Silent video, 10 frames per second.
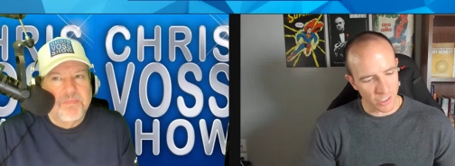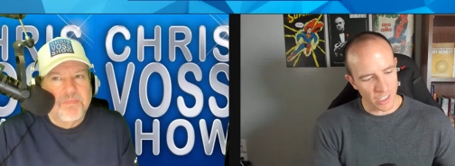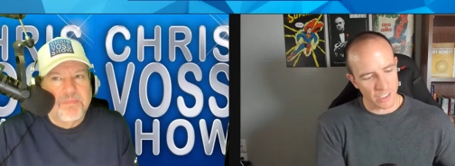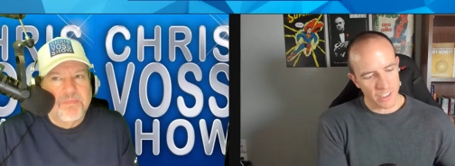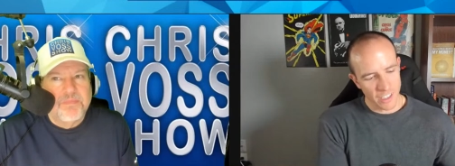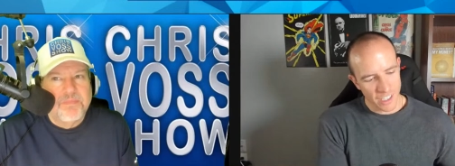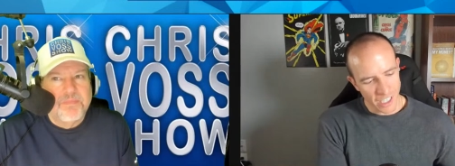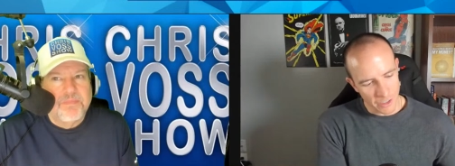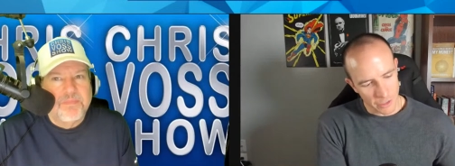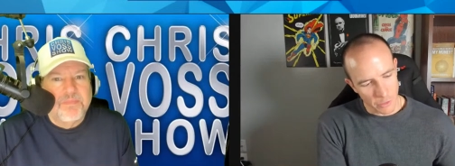Speaker 1: uh,
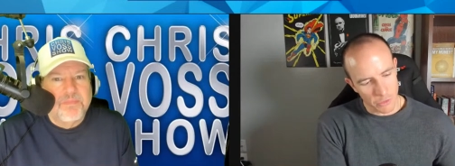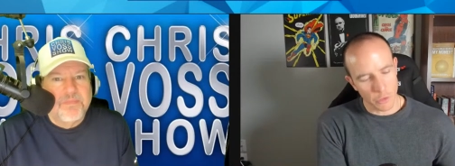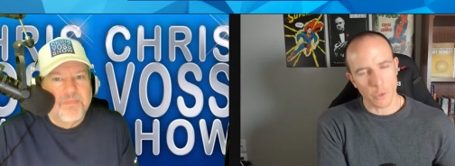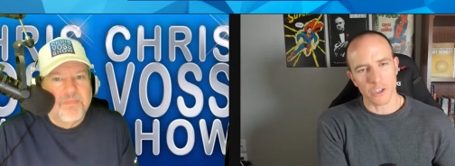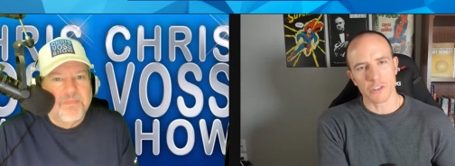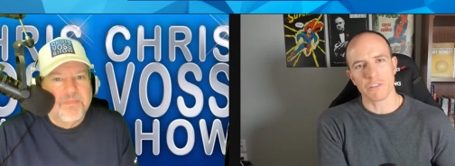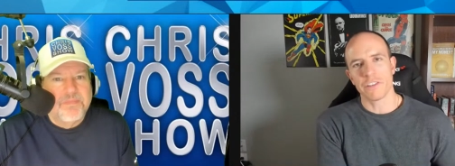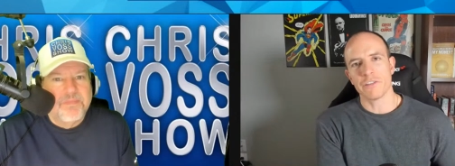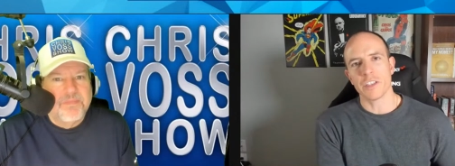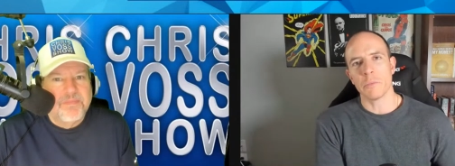i don't know
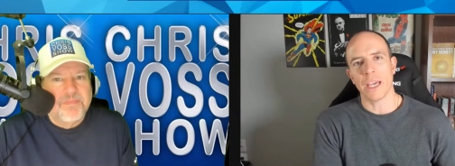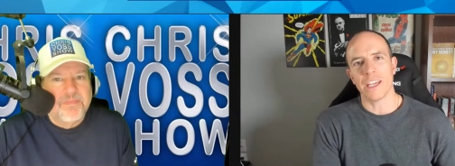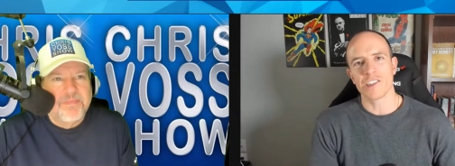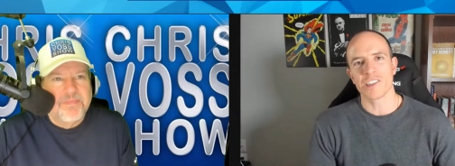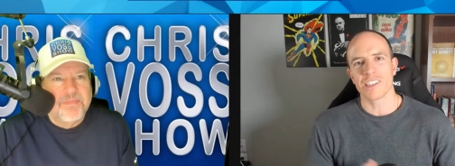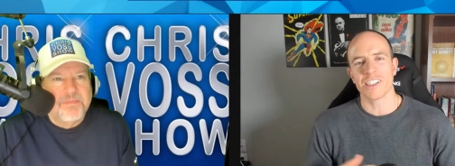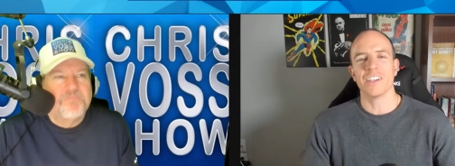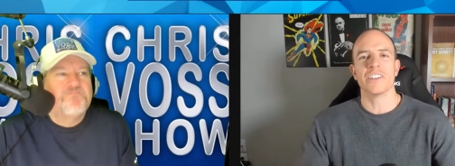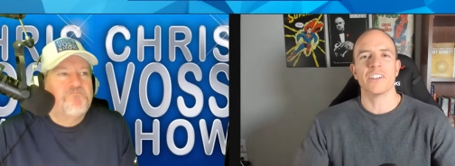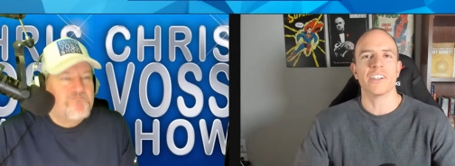250 pages and
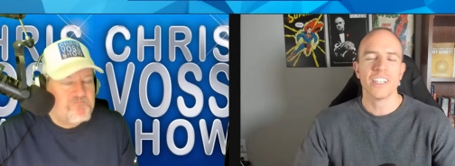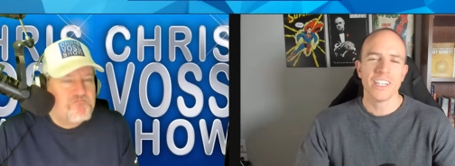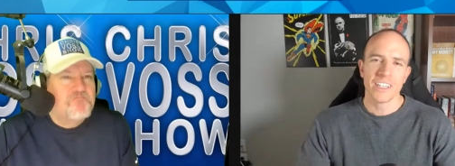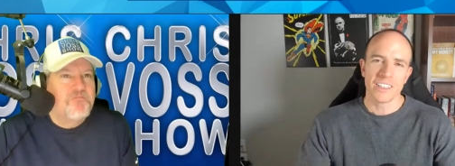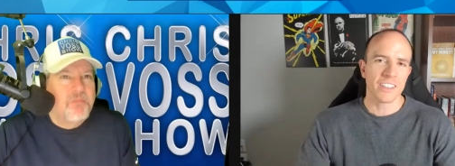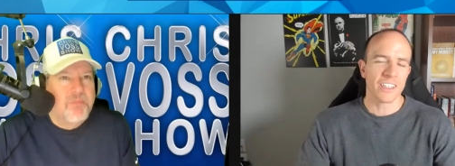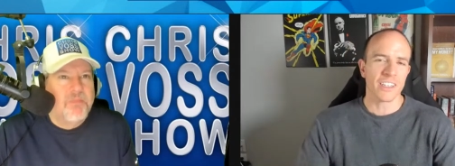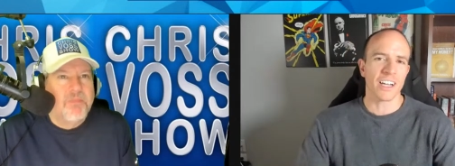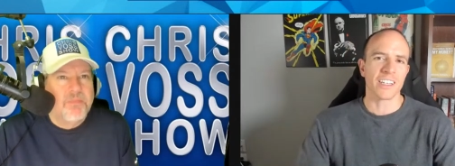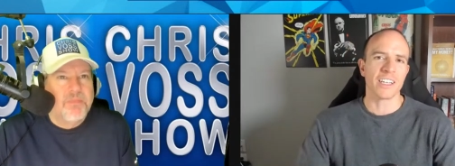under you
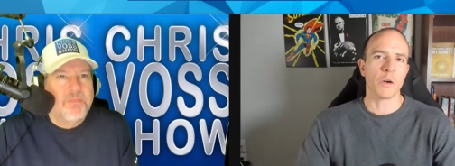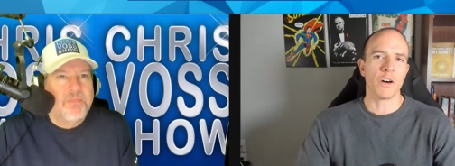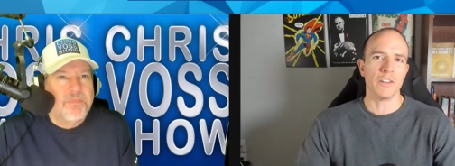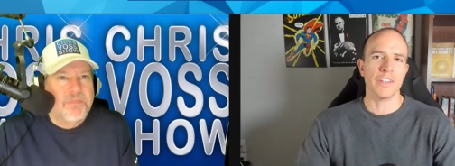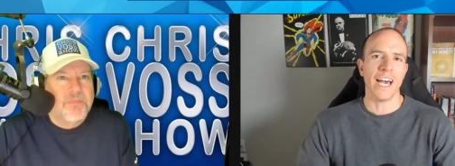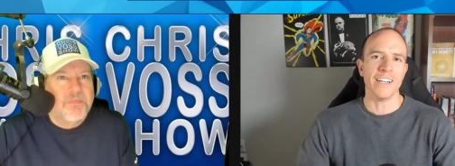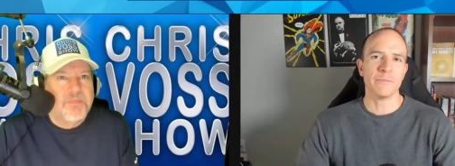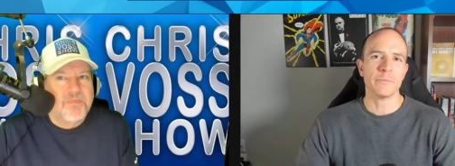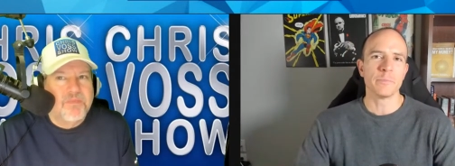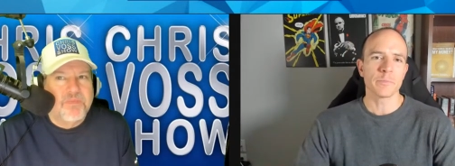can kind of get all of that
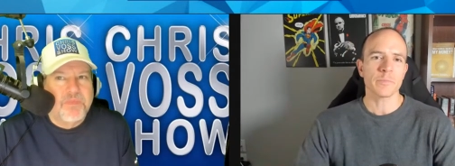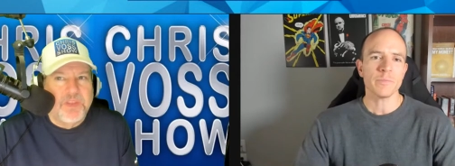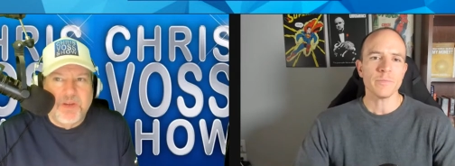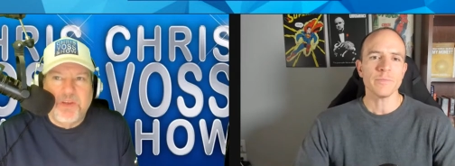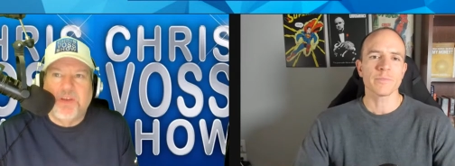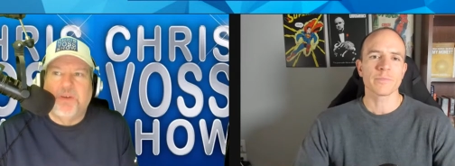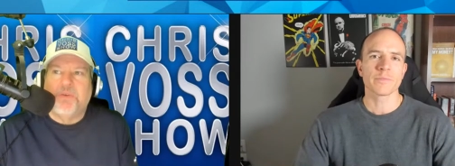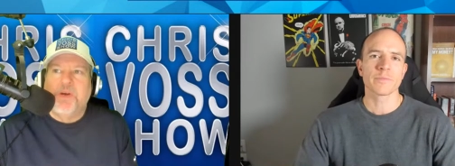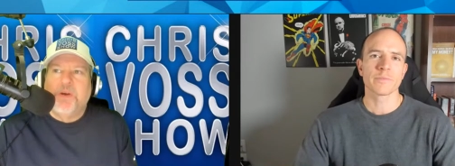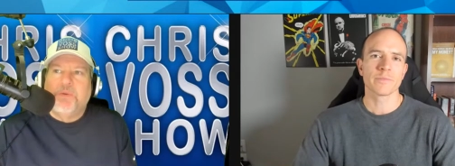there you go.
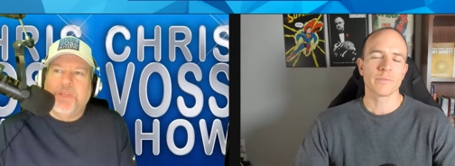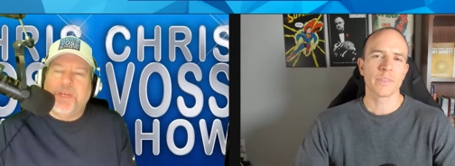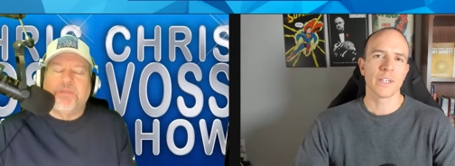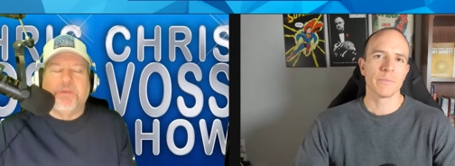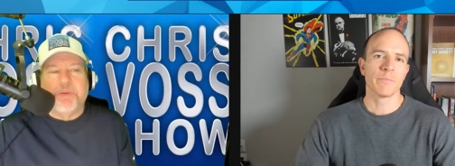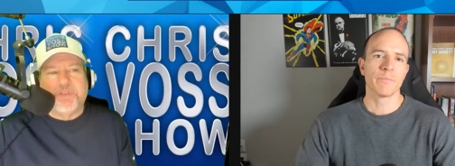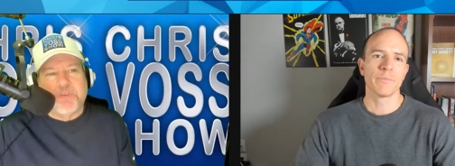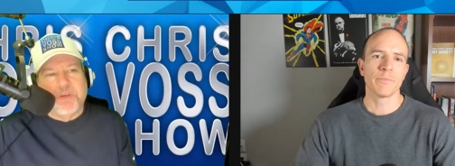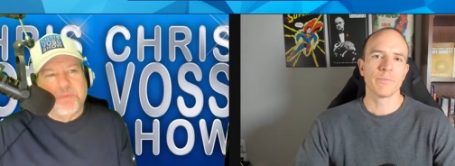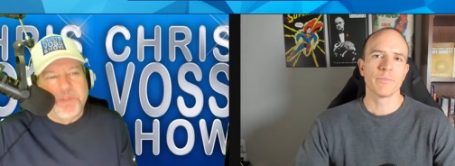
Speaker 2: Well, thank you very much for
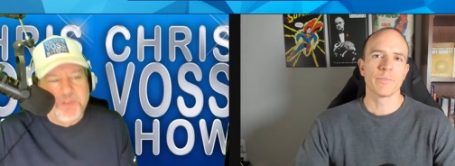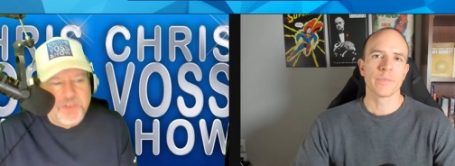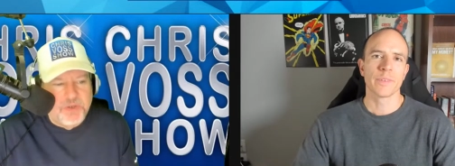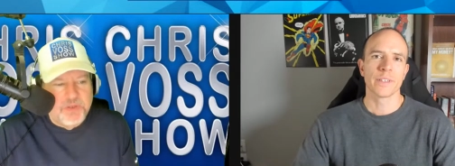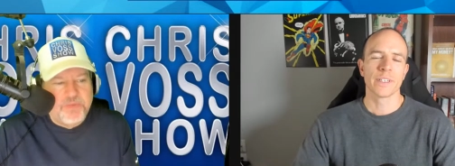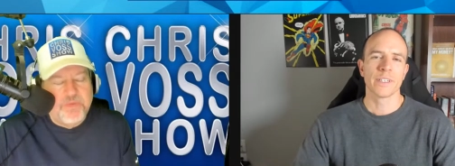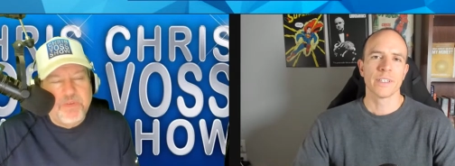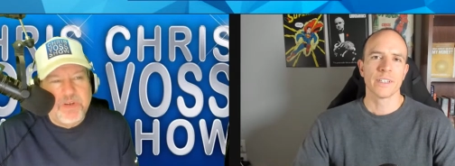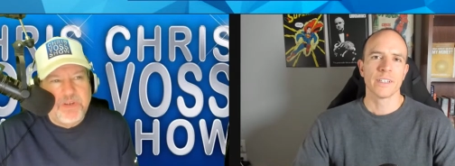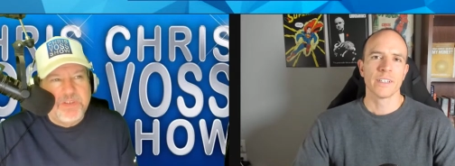coming on the show. It's been
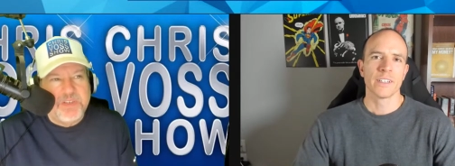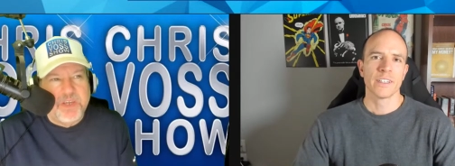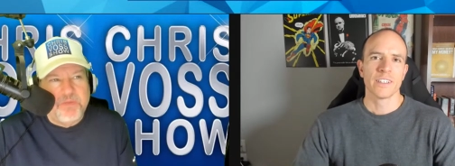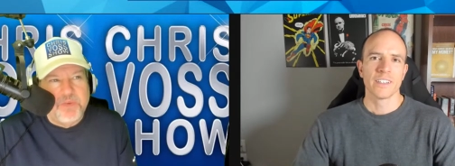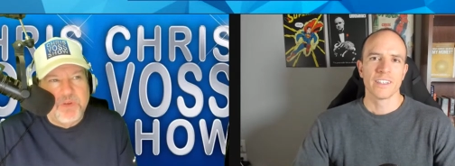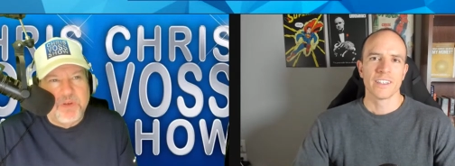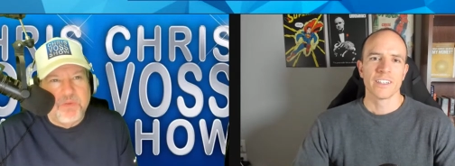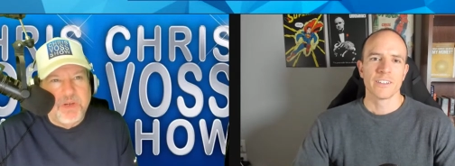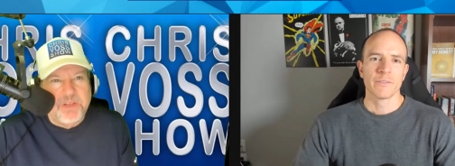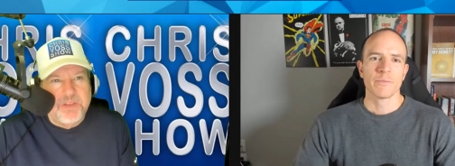very insightful and a
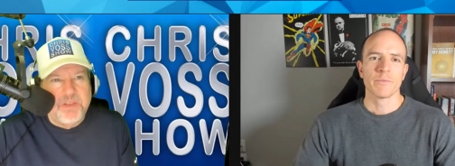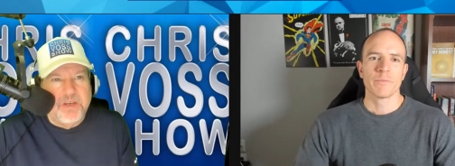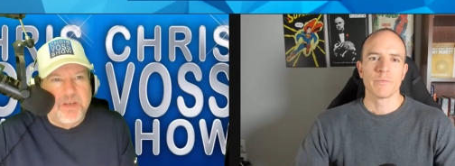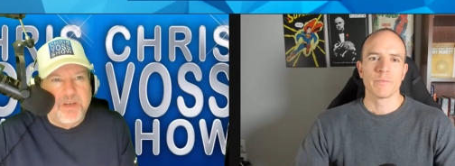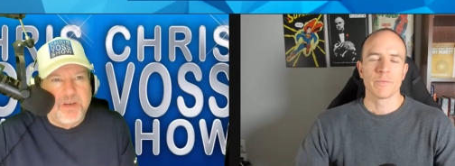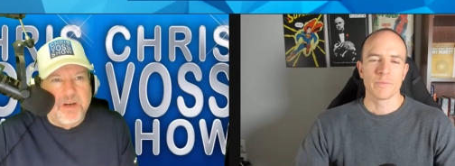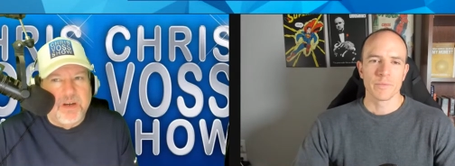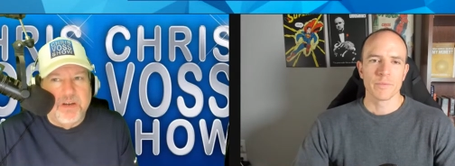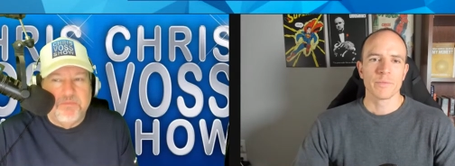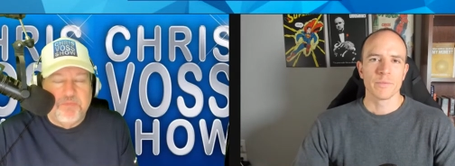great, uh,
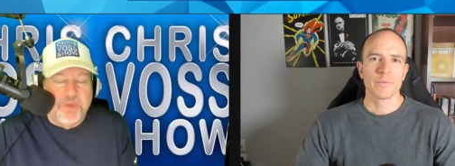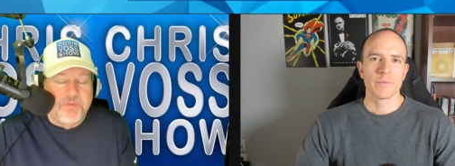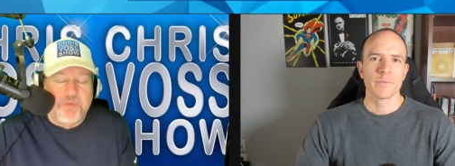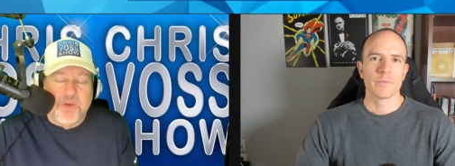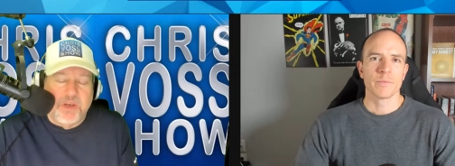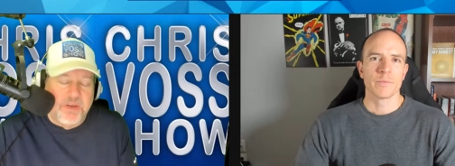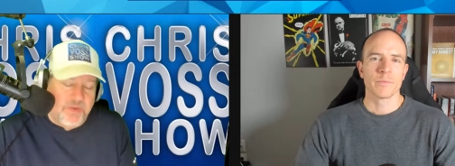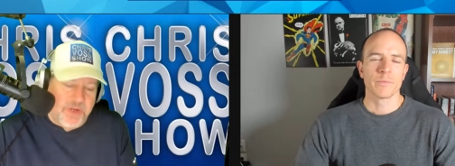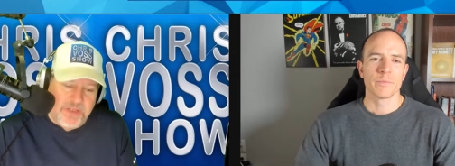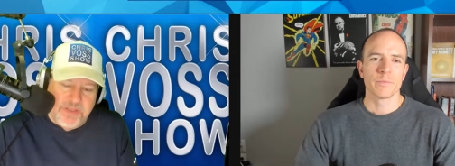a
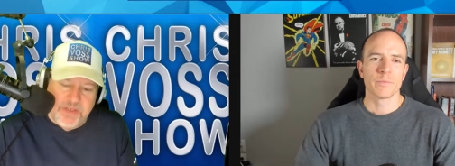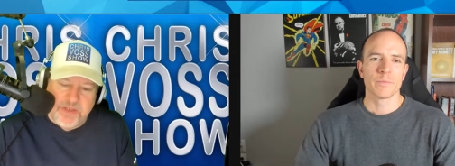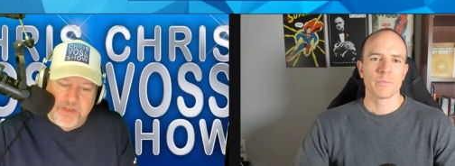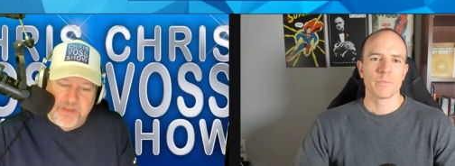great uh,